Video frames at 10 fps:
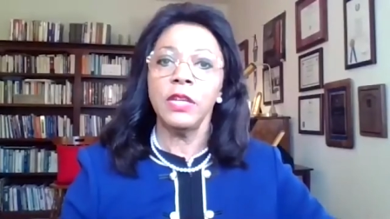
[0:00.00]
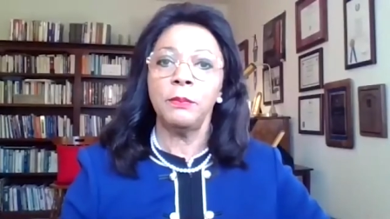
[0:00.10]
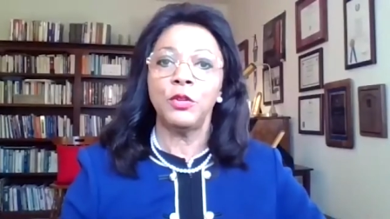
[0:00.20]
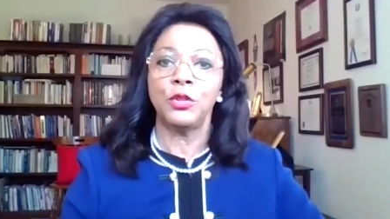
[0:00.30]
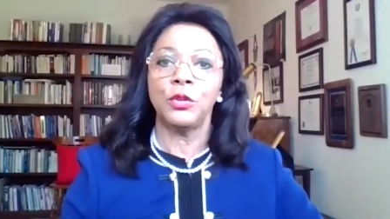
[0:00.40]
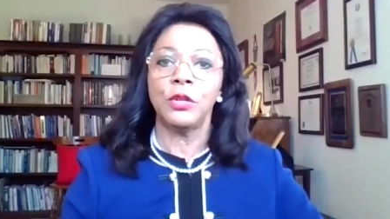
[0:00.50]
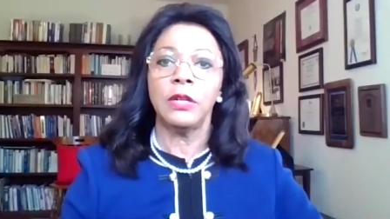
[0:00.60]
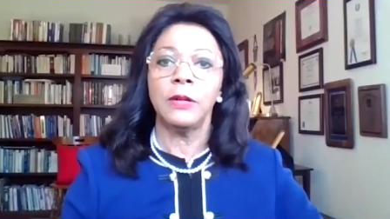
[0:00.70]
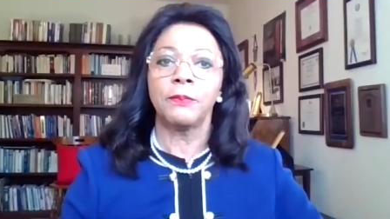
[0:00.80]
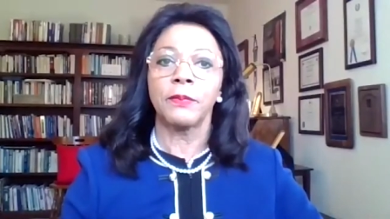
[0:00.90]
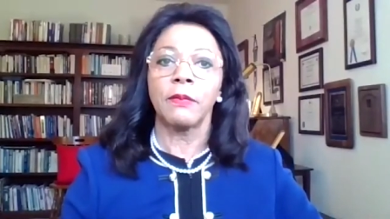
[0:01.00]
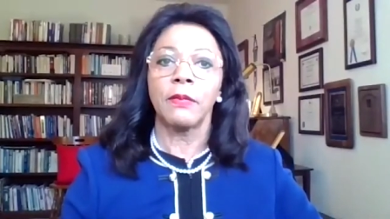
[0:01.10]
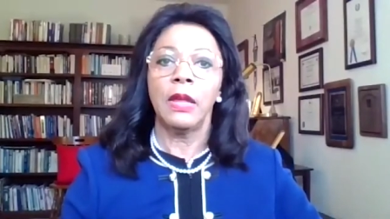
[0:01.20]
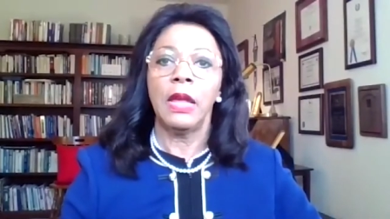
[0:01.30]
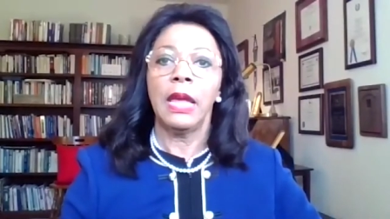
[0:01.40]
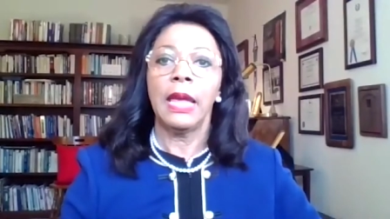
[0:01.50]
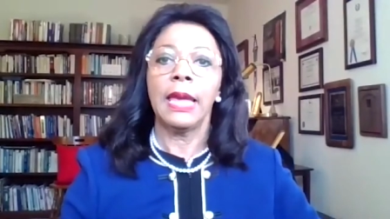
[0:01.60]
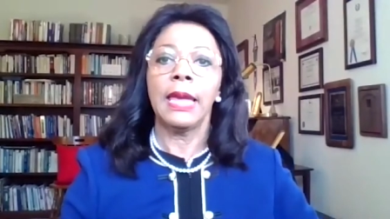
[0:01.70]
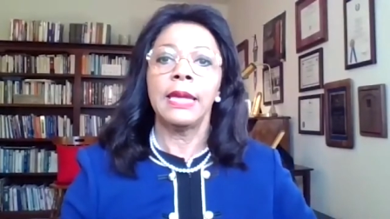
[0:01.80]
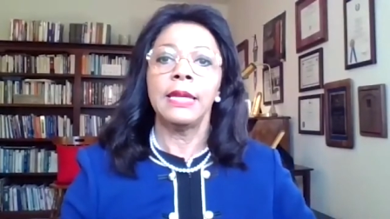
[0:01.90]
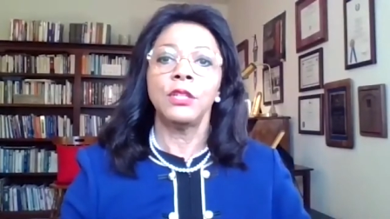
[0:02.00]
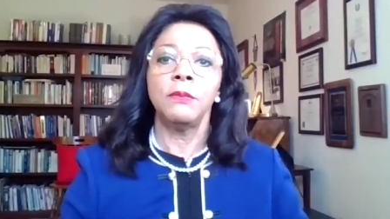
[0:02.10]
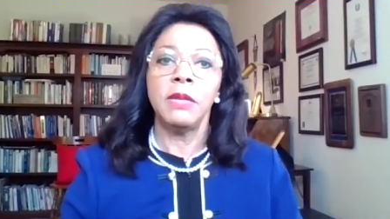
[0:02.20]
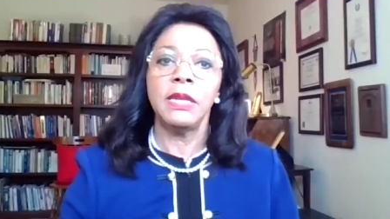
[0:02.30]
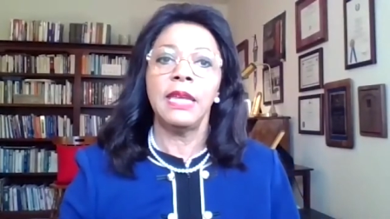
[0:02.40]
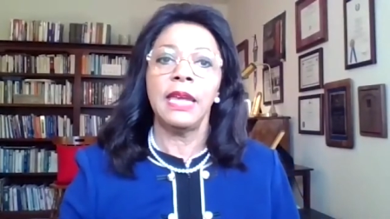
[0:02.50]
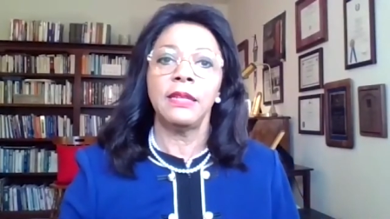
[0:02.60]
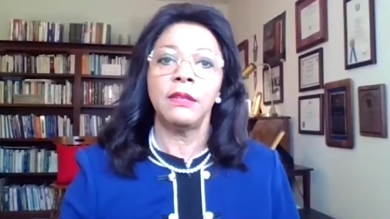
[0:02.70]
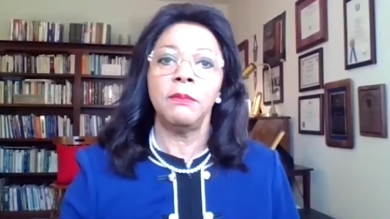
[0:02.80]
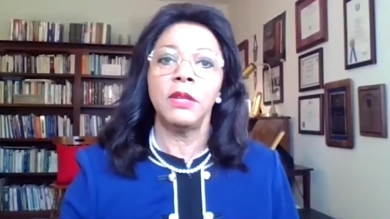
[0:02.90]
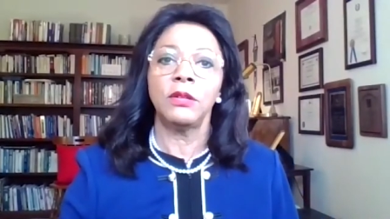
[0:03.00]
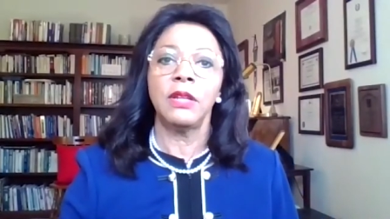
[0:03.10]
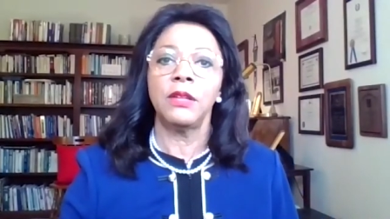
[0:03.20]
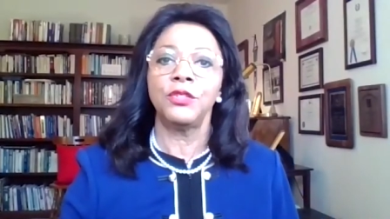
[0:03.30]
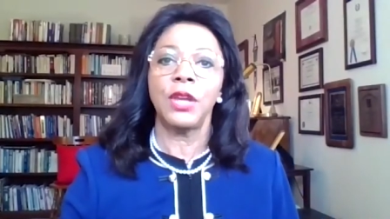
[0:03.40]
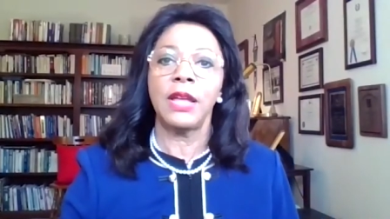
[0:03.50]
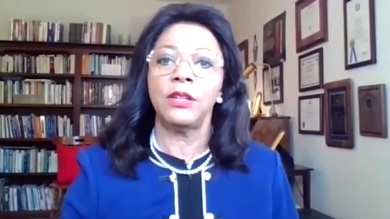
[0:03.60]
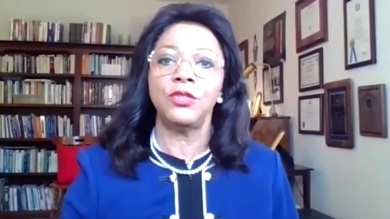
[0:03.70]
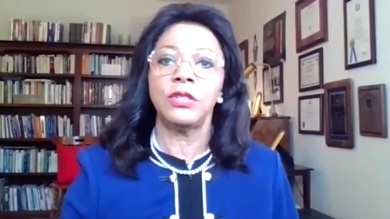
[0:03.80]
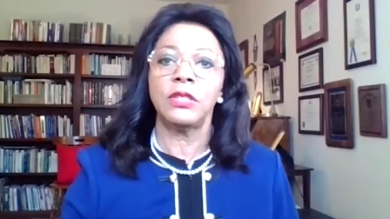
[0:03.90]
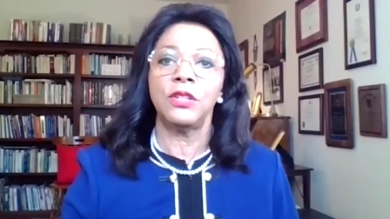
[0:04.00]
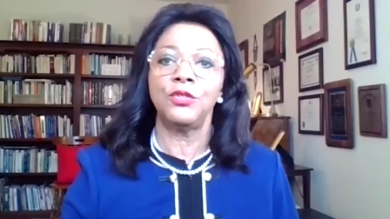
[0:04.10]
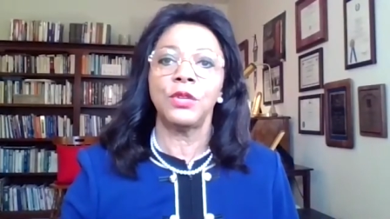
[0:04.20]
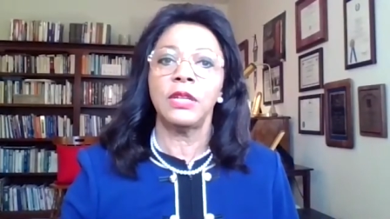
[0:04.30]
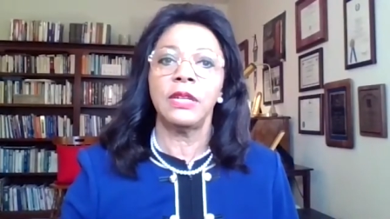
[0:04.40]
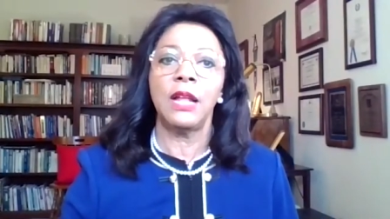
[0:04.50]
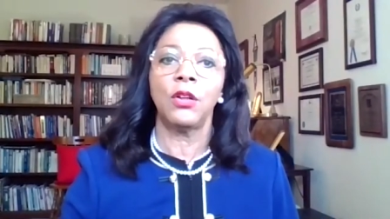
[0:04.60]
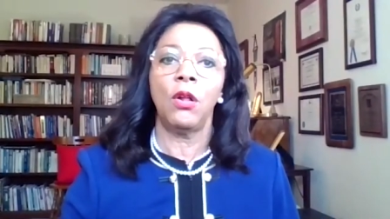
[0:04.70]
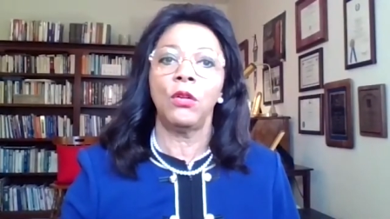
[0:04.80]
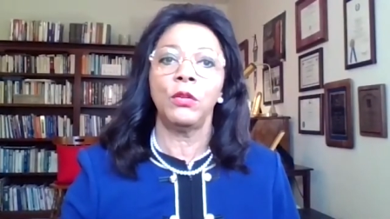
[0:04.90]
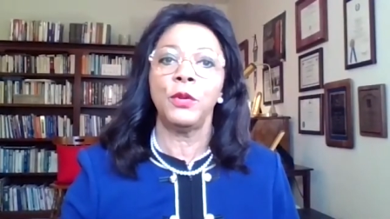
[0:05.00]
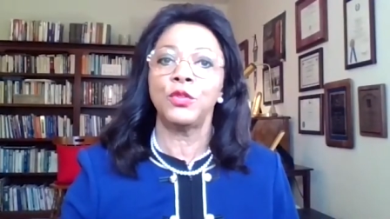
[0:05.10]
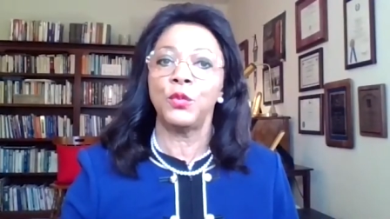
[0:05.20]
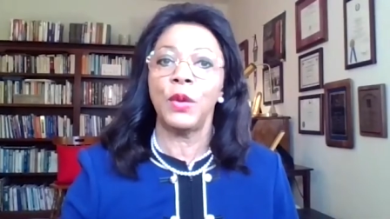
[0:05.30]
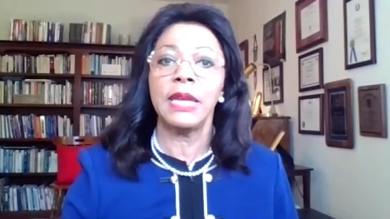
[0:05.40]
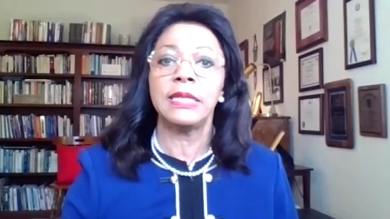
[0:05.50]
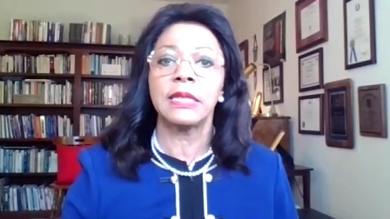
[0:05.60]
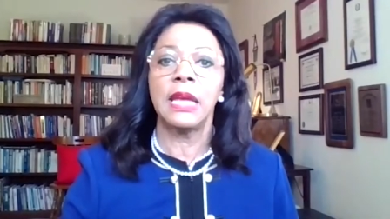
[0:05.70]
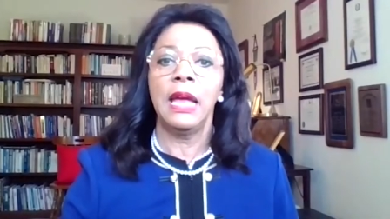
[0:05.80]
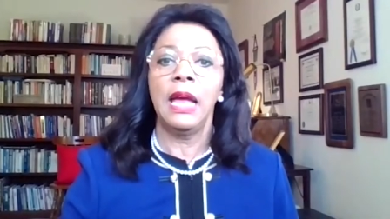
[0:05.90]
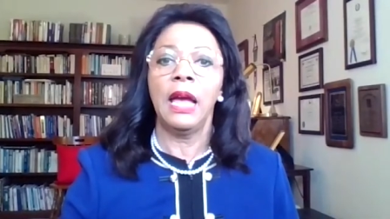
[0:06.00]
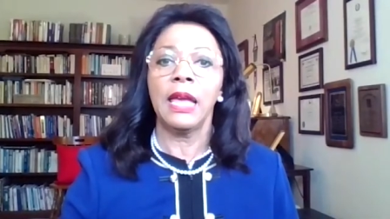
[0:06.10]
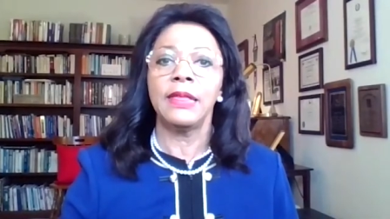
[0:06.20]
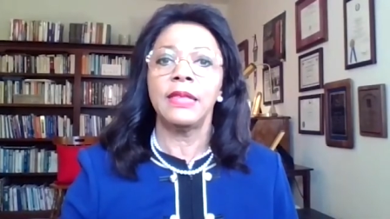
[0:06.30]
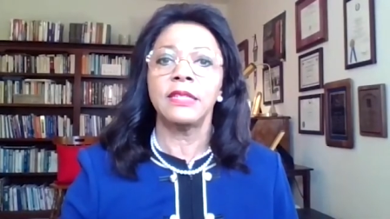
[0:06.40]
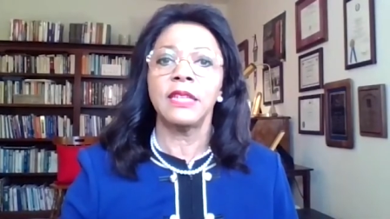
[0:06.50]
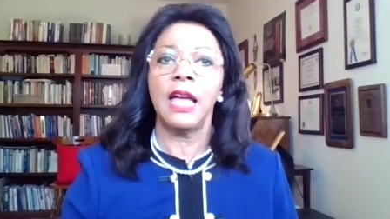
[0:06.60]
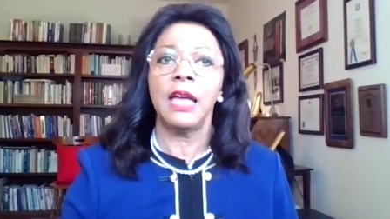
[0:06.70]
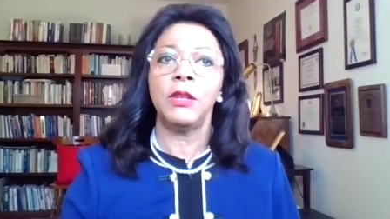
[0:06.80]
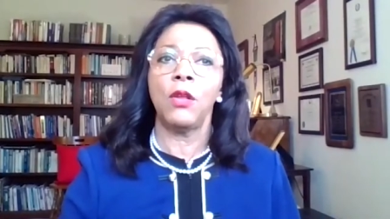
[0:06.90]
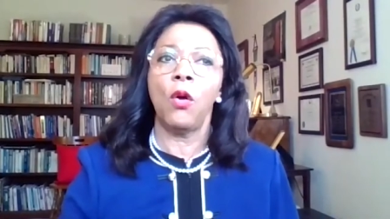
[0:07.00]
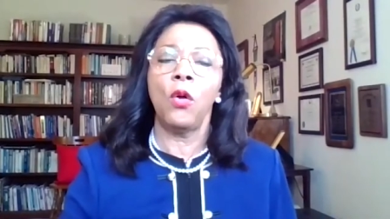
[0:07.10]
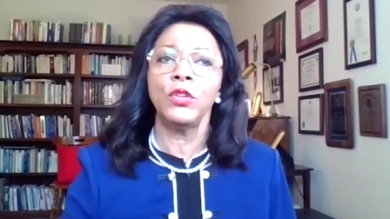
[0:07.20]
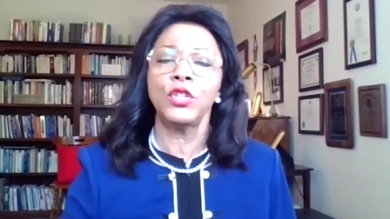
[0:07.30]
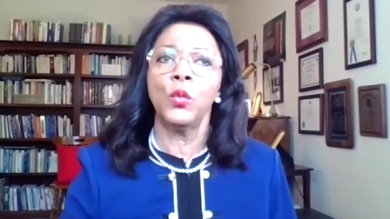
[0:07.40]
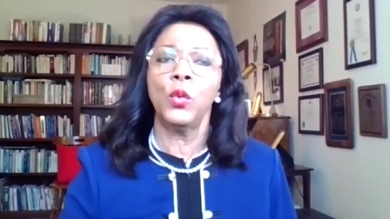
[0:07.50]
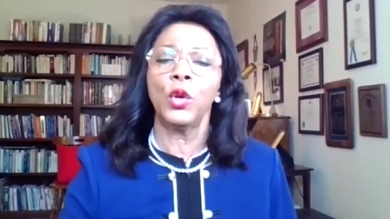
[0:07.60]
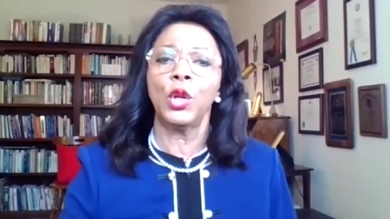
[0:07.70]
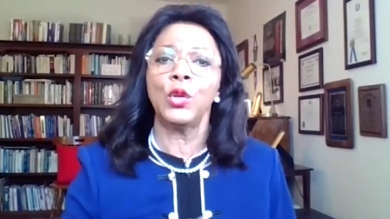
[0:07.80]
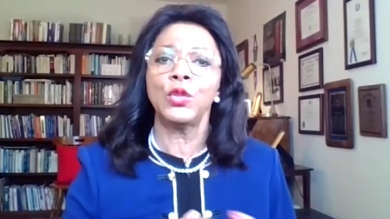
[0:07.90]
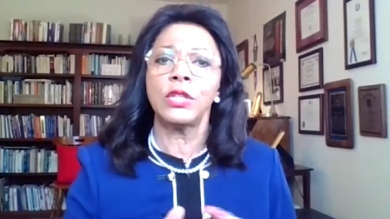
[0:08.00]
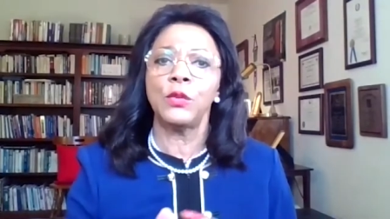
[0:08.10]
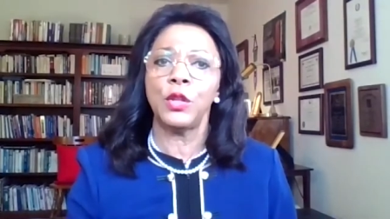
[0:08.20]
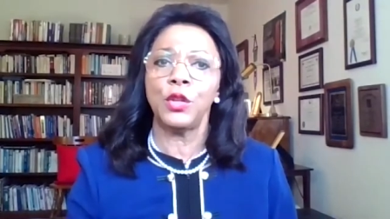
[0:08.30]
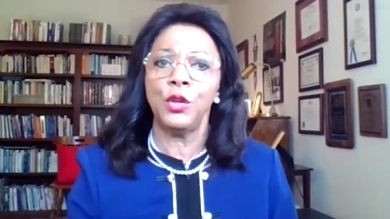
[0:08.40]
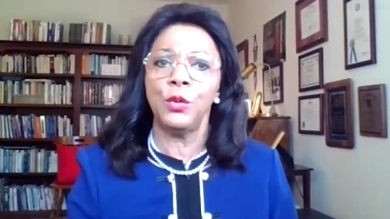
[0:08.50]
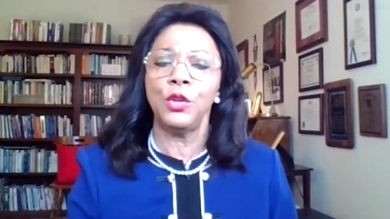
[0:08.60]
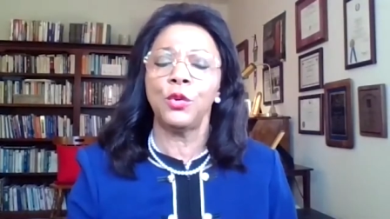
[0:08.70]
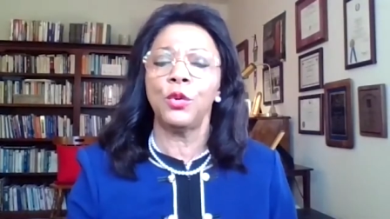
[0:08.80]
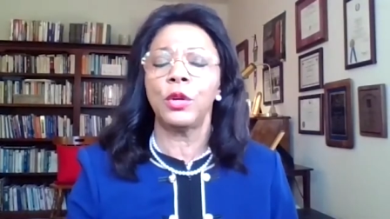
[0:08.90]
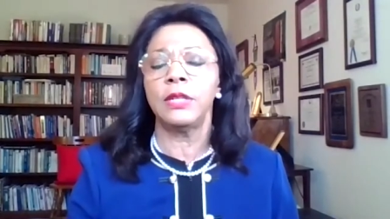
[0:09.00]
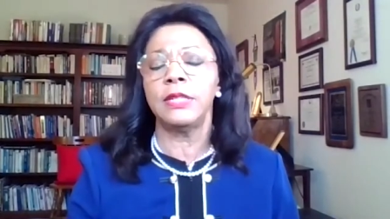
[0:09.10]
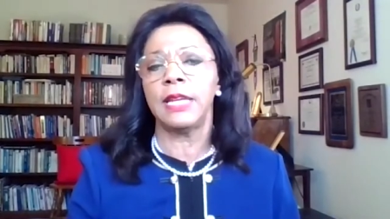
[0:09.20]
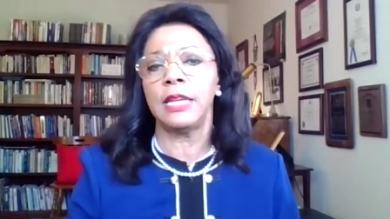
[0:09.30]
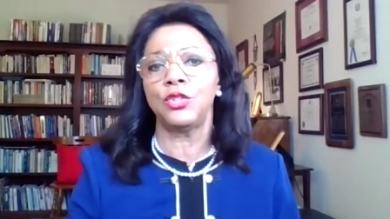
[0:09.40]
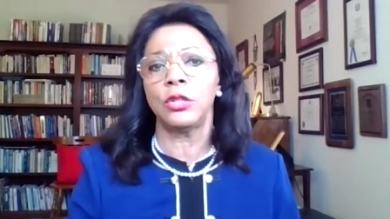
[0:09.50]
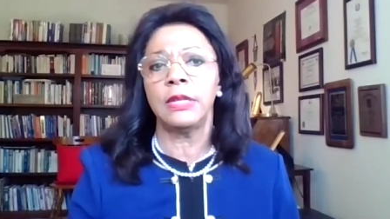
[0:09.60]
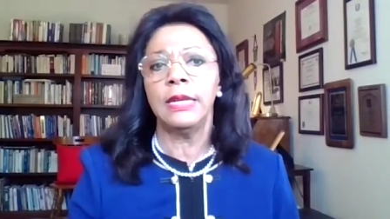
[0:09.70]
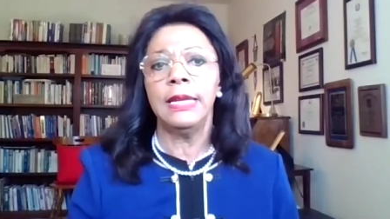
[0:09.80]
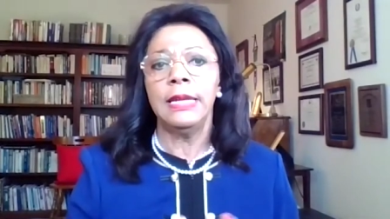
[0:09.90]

temperature and to mitigate the mental health challenges and the drug and alcohol abuse rates uh, at this time, and also work closely with you and your organization